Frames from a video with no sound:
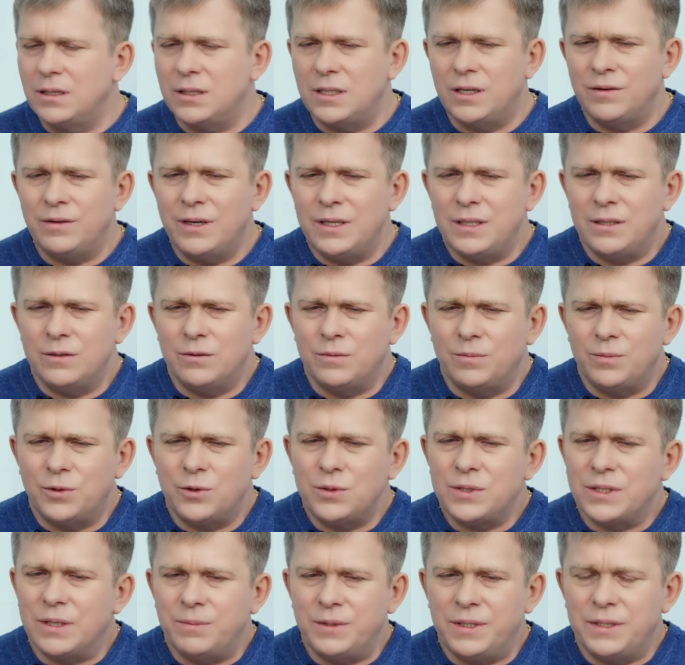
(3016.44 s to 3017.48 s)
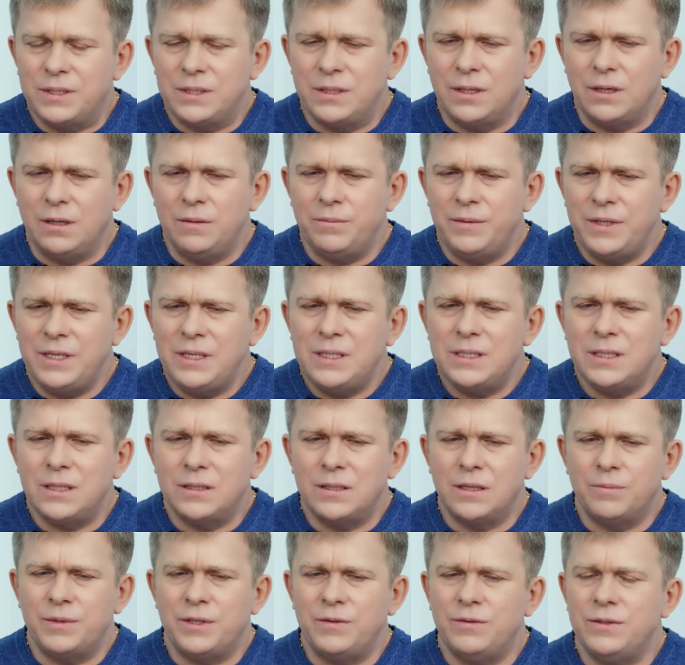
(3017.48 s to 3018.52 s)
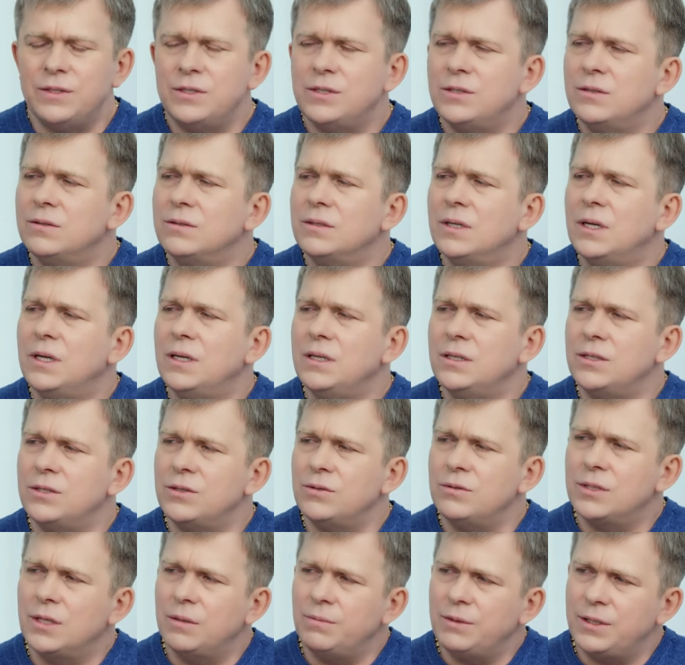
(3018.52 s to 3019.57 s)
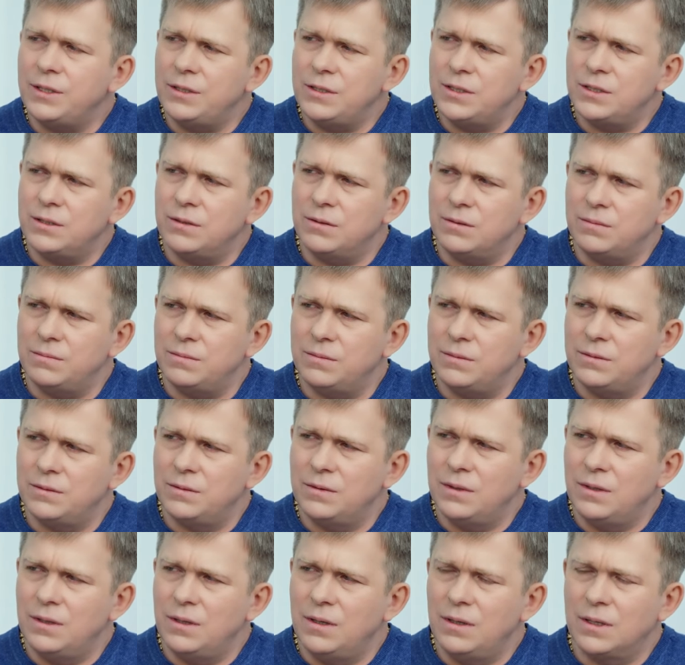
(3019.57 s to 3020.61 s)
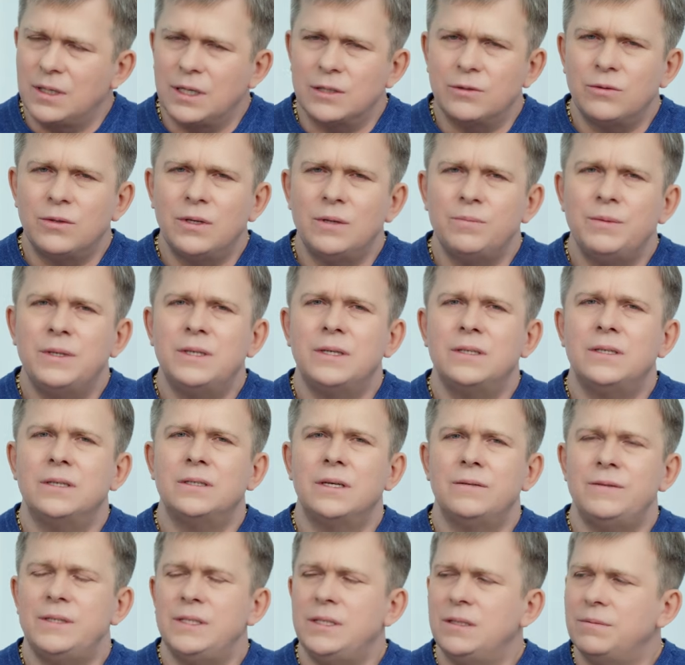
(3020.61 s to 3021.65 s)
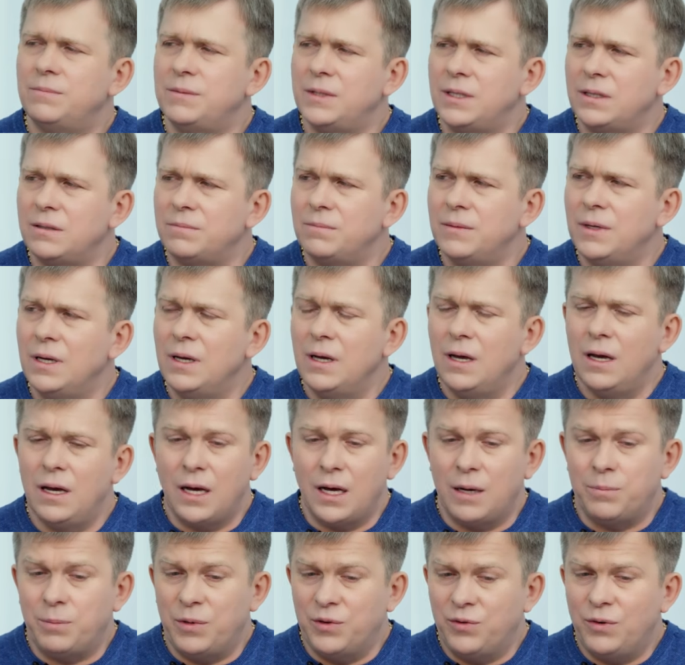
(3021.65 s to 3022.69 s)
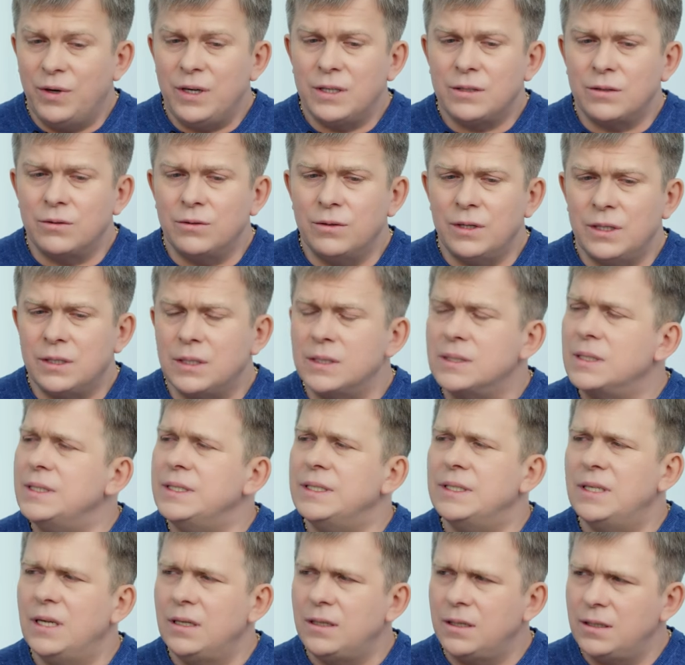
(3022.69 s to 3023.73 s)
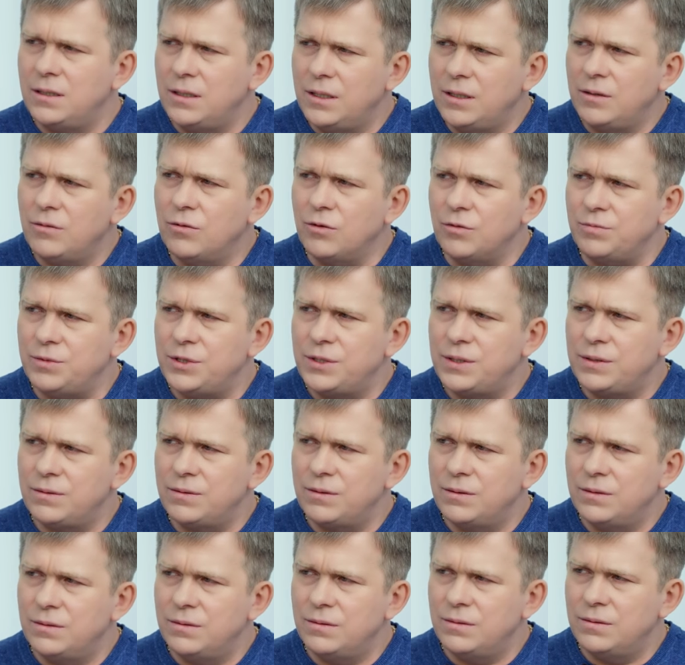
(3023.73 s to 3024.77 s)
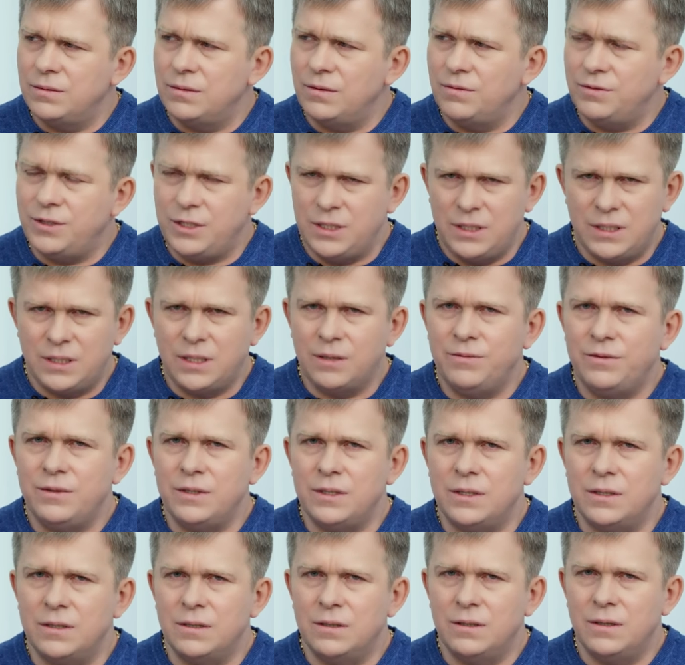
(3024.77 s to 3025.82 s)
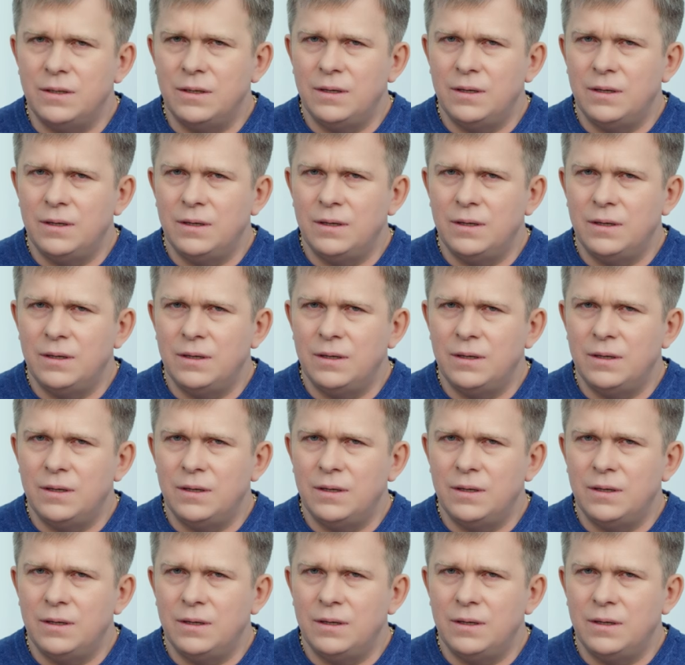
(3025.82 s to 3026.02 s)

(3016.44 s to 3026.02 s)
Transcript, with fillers: Let's just imagine the truth brought by Jesus Christ, which was given to all of us. And in fact, it is the Creative Society in its purest form,